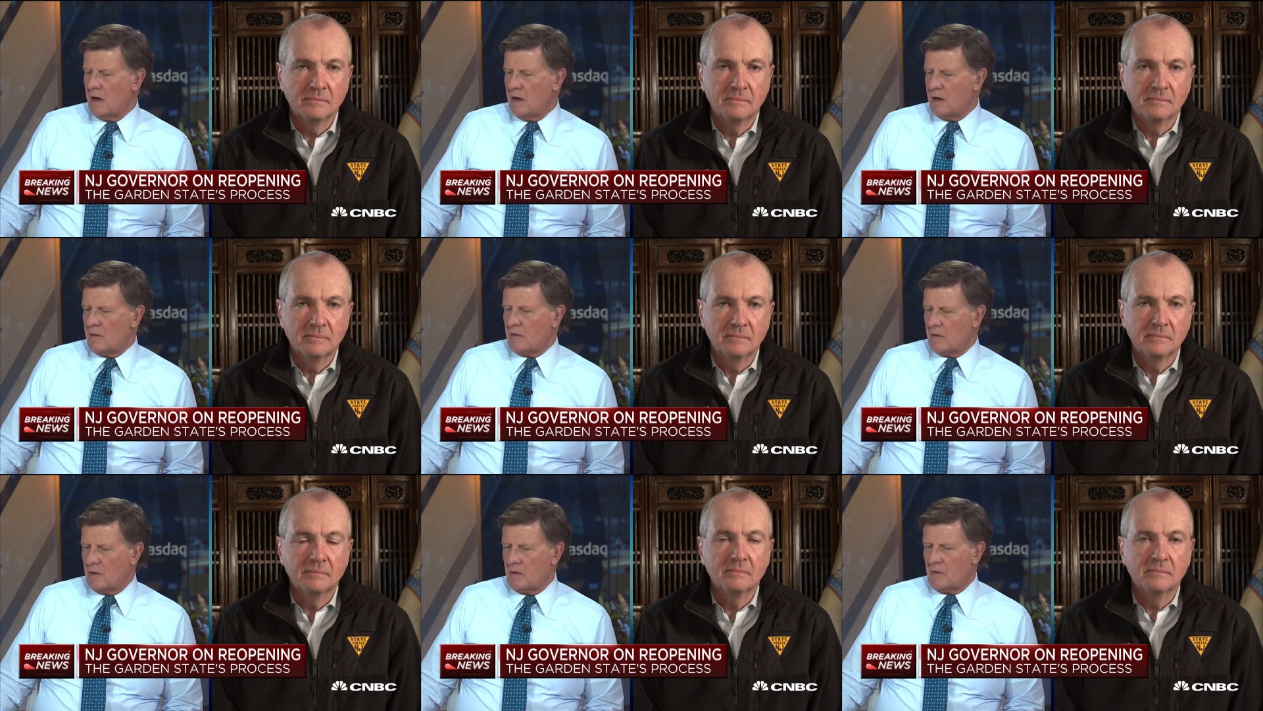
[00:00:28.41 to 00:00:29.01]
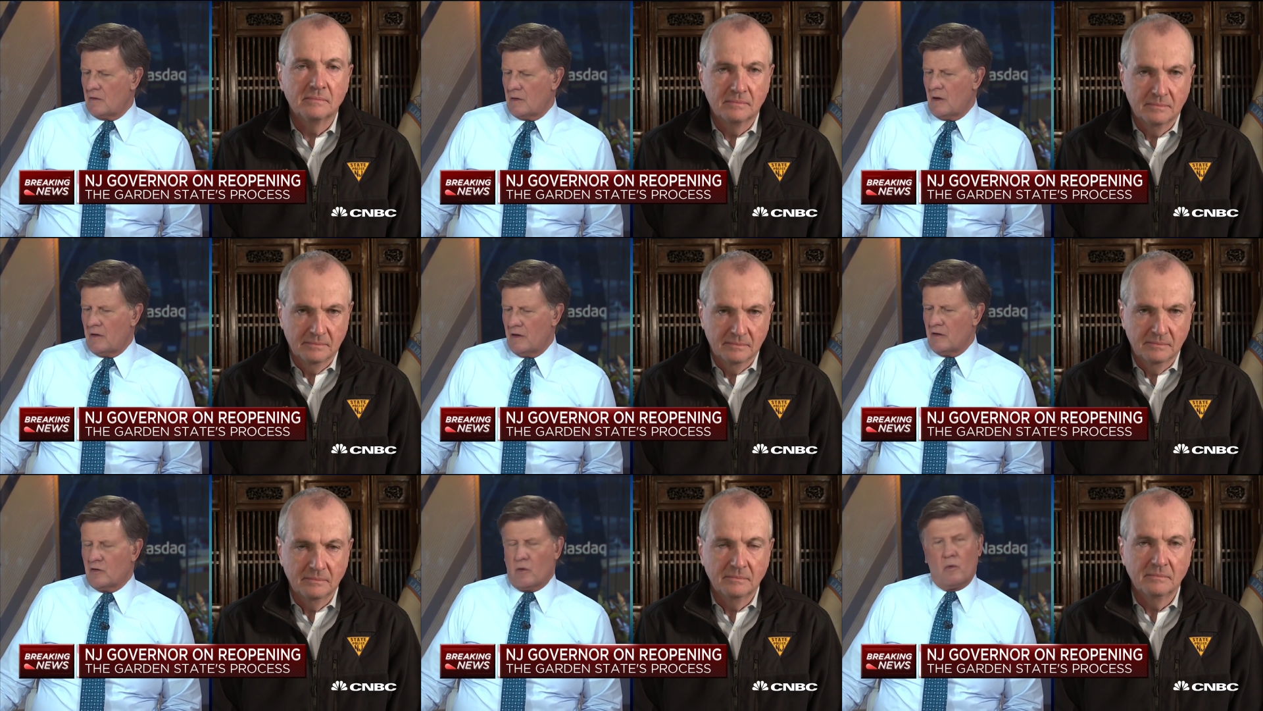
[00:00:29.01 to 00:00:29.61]
Speaker 1: Uh,
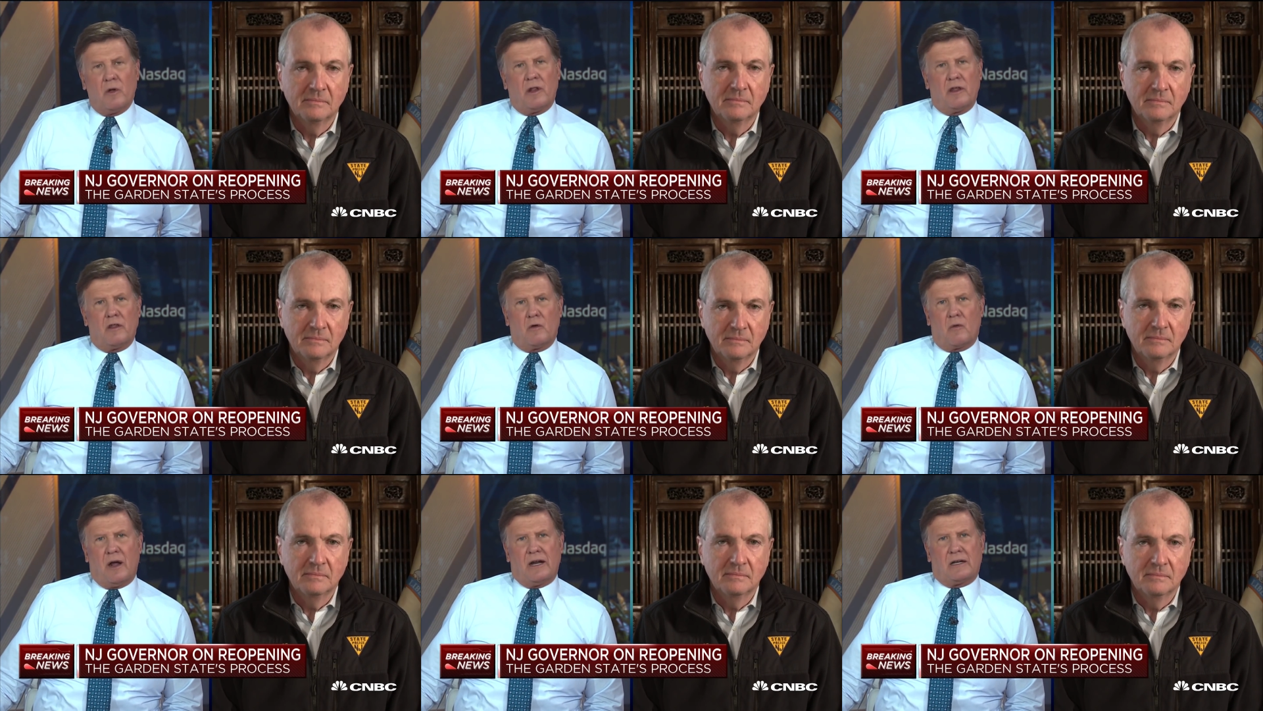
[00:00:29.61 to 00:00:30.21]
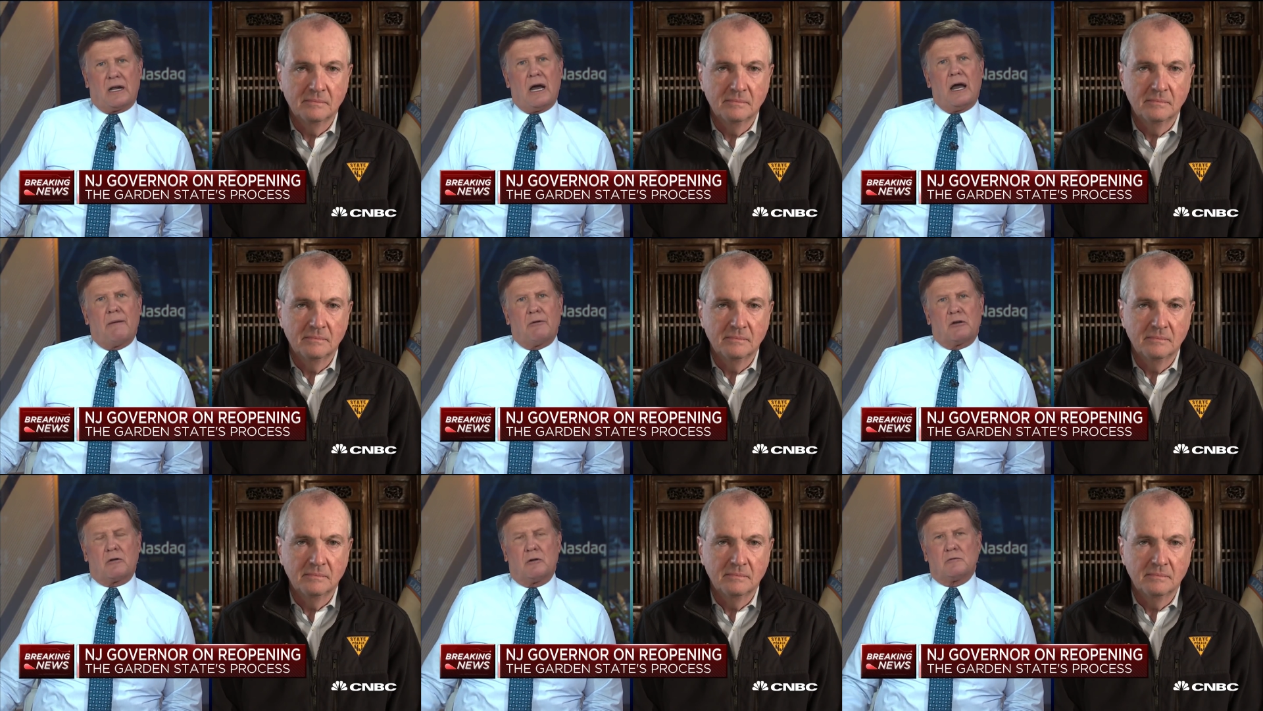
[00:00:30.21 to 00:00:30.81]
is it really the right
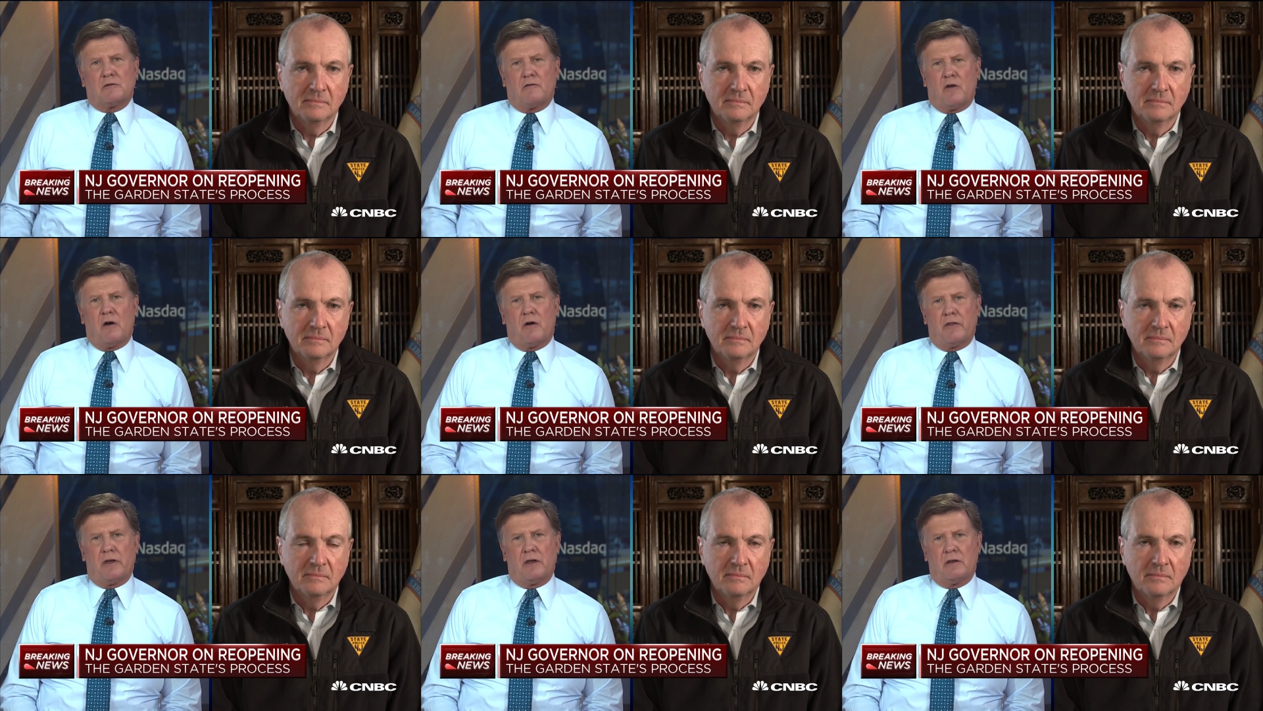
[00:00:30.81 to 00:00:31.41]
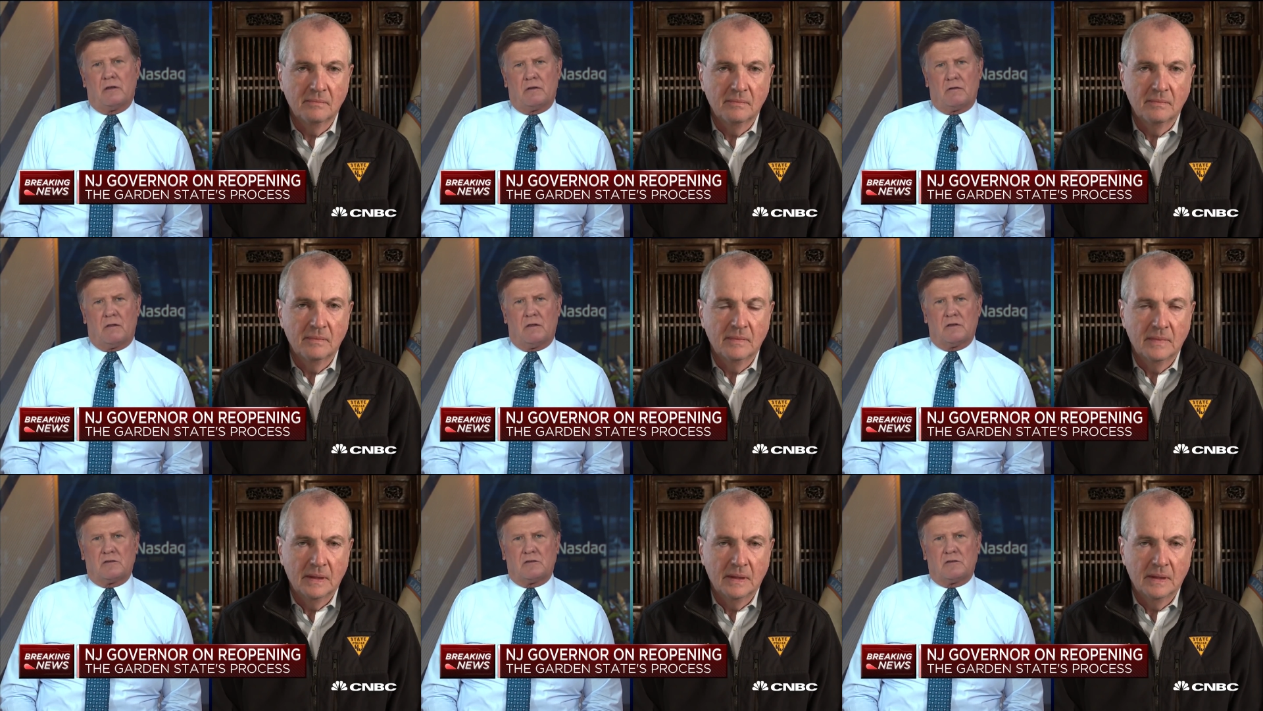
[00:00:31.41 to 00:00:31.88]
time in terms of all the, the